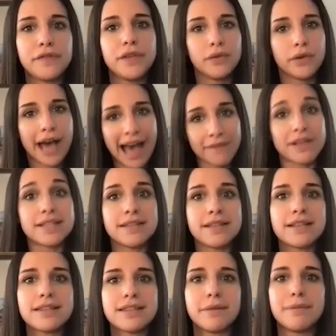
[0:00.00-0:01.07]
you have a
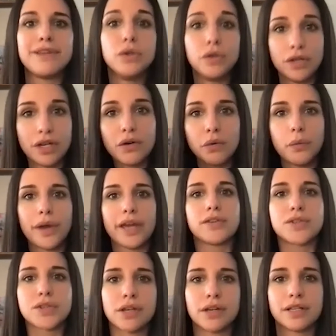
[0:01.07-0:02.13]
system and you know where
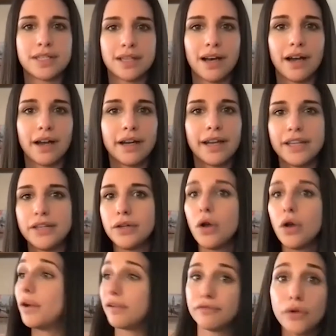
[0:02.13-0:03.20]
skirts are and you know
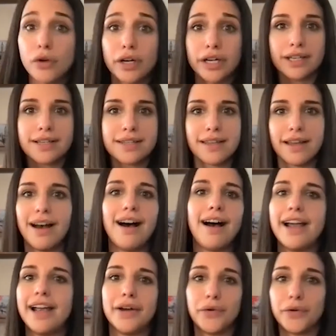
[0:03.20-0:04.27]
where forks
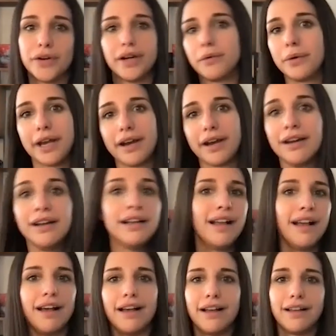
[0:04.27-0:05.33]
are or where
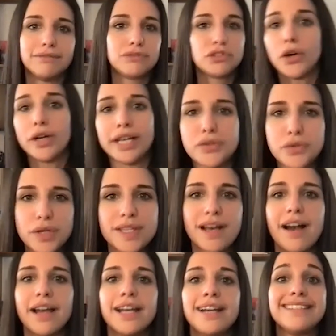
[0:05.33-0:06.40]
toiletries
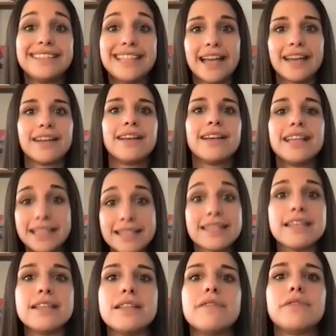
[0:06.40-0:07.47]
are, then it's
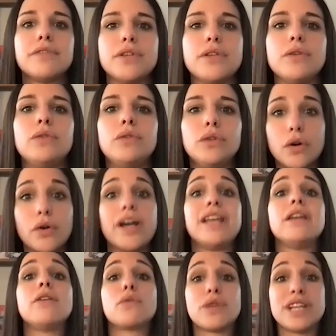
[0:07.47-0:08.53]
easy for you to go
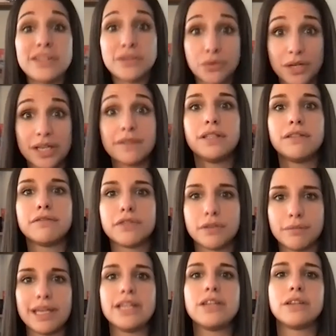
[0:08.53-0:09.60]
and retrieve the
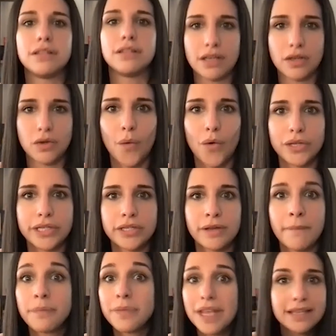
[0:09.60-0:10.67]
information that you want.
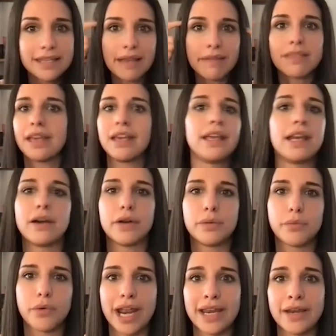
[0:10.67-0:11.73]
Same thing in our
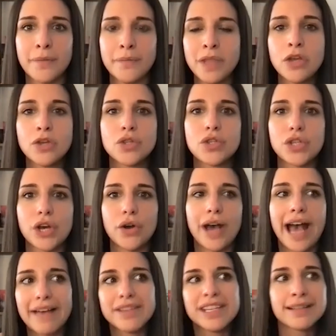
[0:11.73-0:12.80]
brain. So
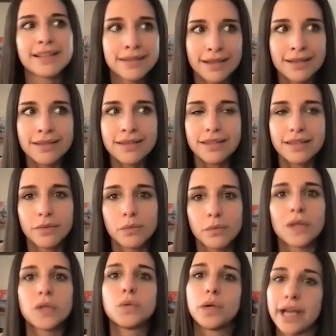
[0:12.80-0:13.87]
having a system
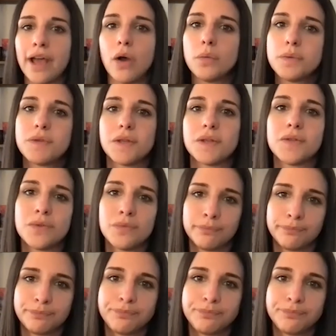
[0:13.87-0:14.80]
is what helps us.